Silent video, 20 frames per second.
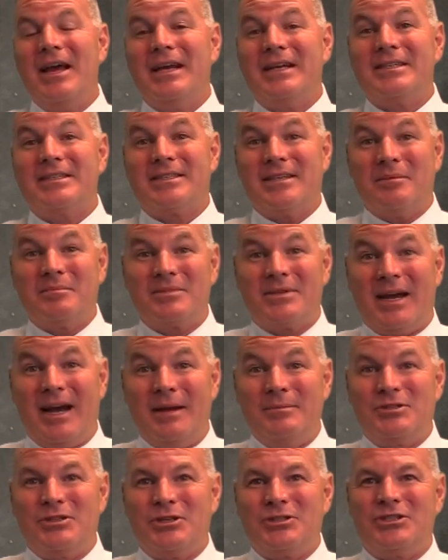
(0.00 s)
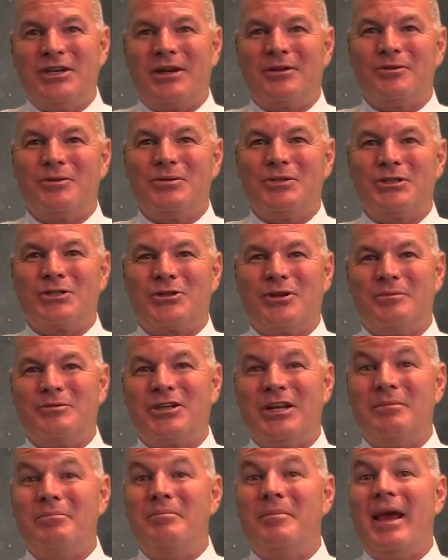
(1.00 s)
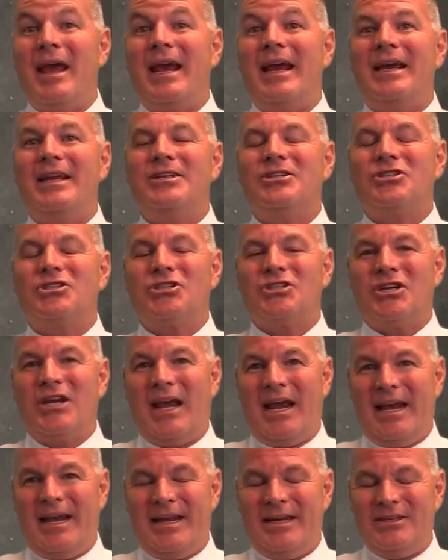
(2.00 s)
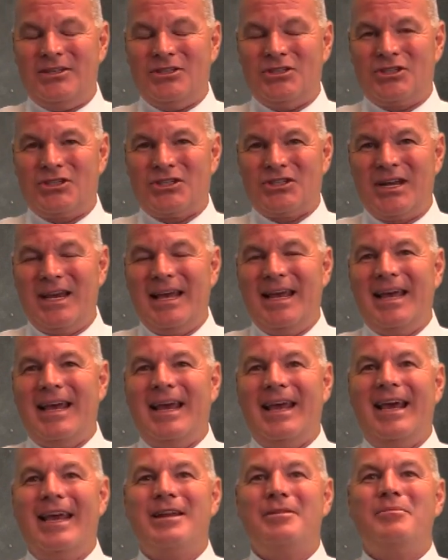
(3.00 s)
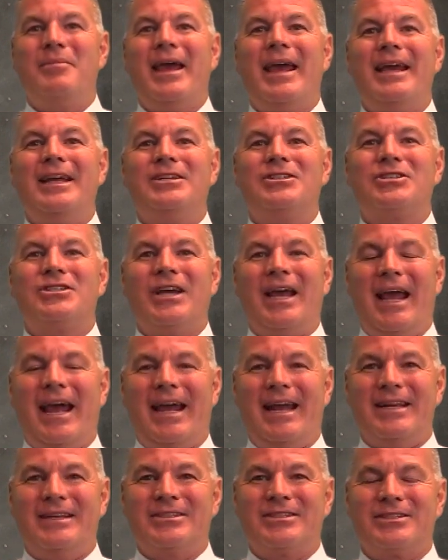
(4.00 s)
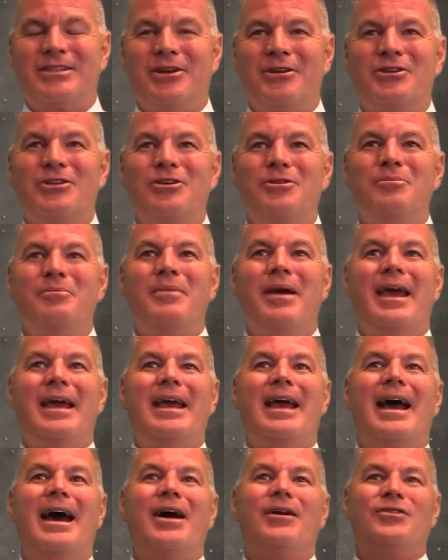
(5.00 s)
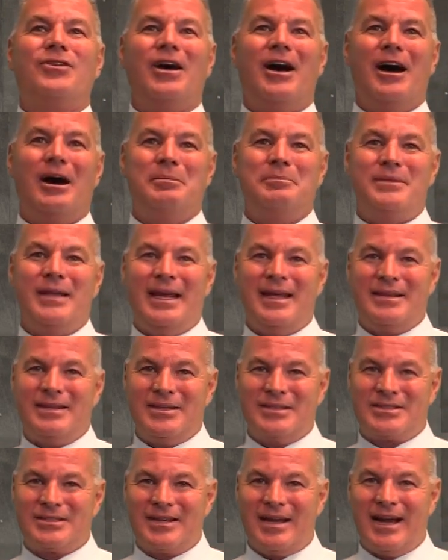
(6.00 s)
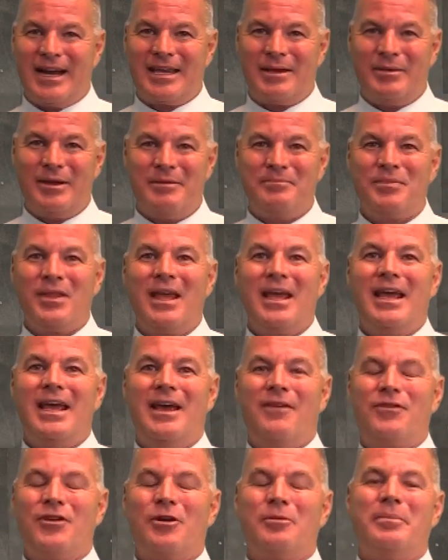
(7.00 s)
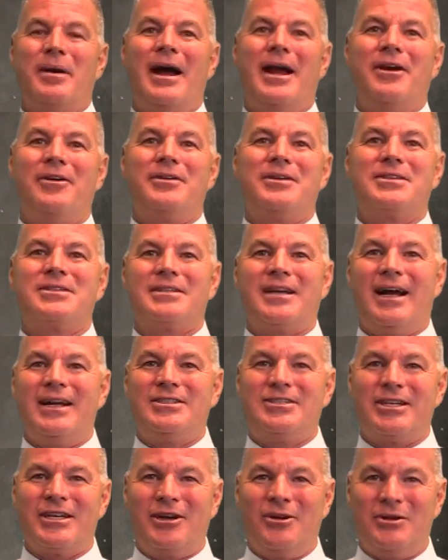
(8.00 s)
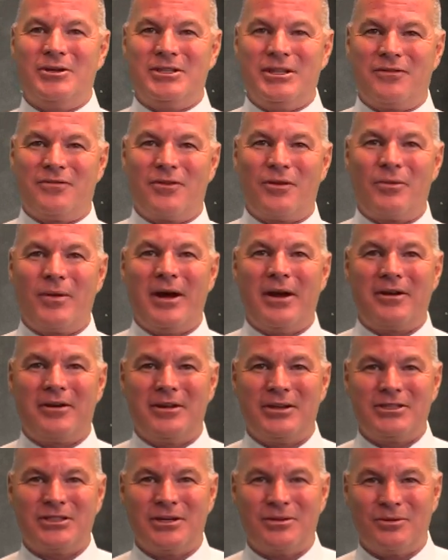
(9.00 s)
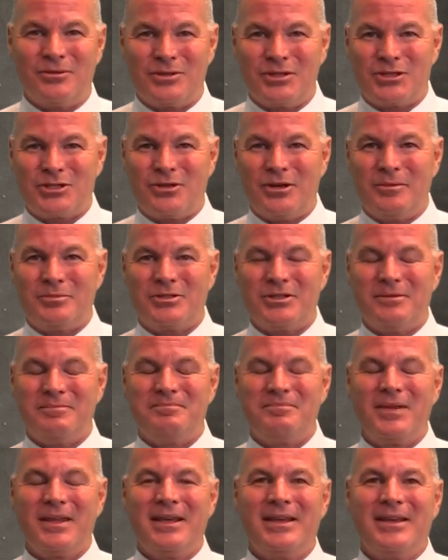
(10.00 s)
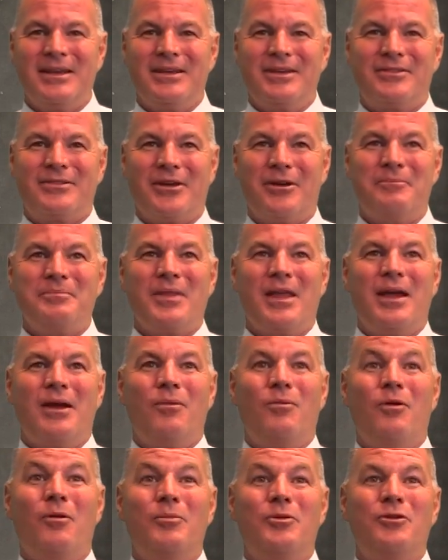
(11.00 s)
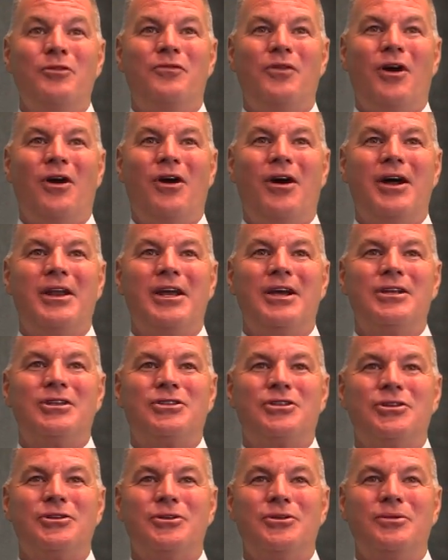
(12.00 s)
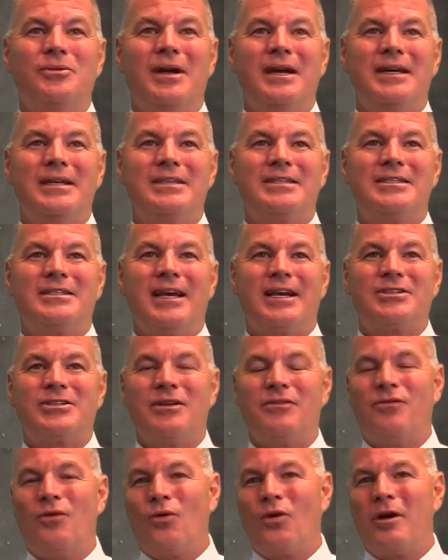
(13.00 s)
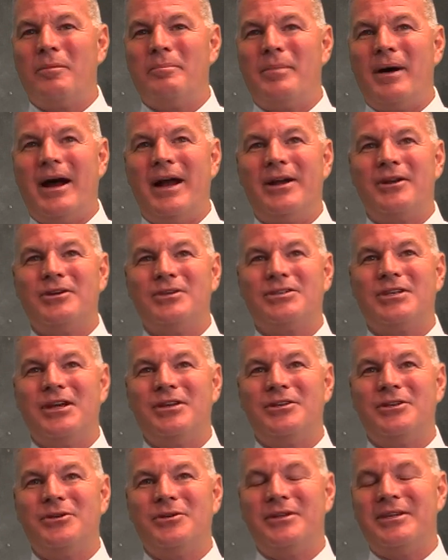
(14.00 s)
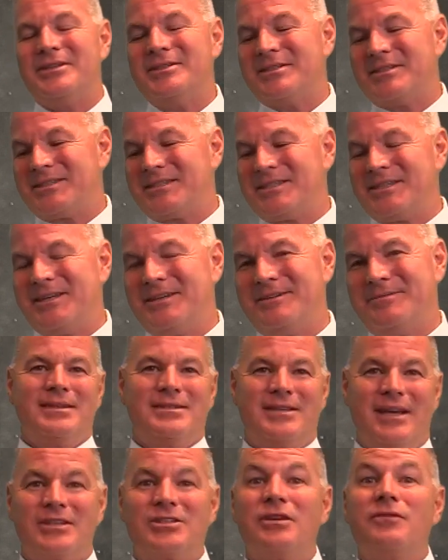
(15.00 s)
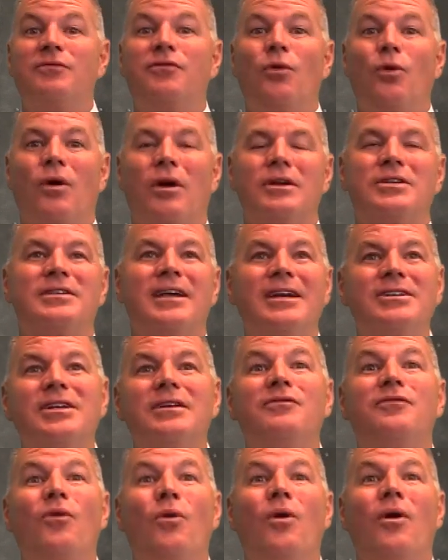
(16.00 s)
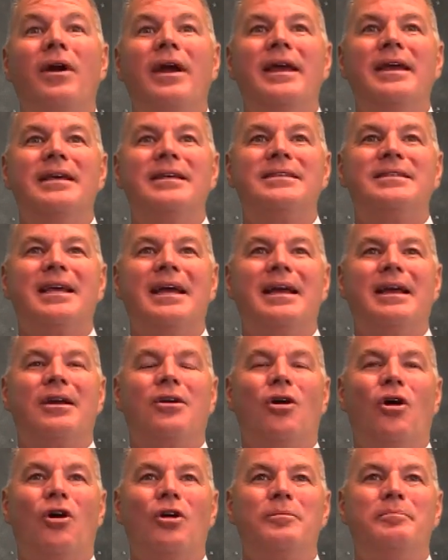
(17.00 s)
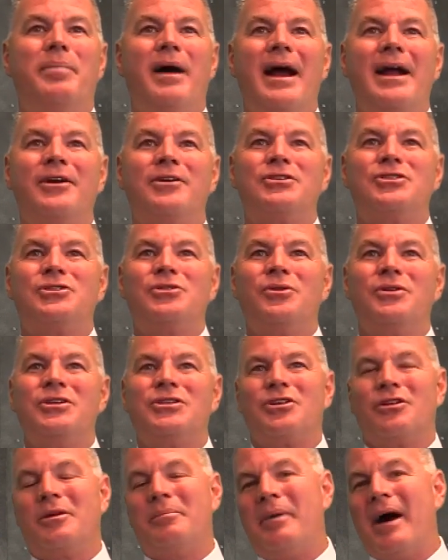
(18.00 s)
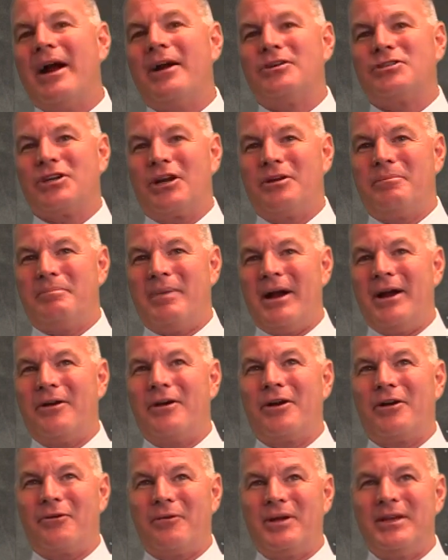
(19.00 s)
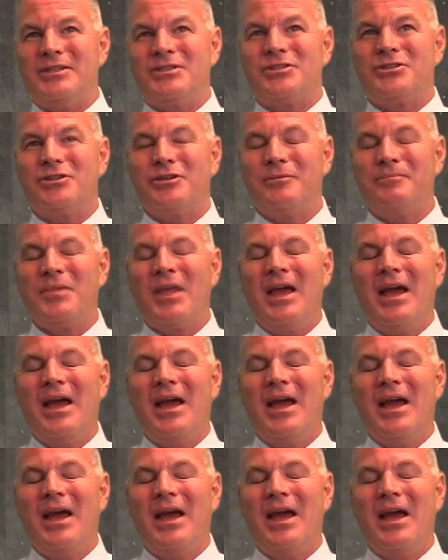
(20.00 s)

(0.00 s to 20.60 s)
Sometimes your general description may change. It may change, so you may have to update this document if your buyer decides to go a different route on a general description. So we'll move on to Section 4, Buyer's Duties. Section 4. Section 4 is called Buyer's Duties, or the buyer agrees to.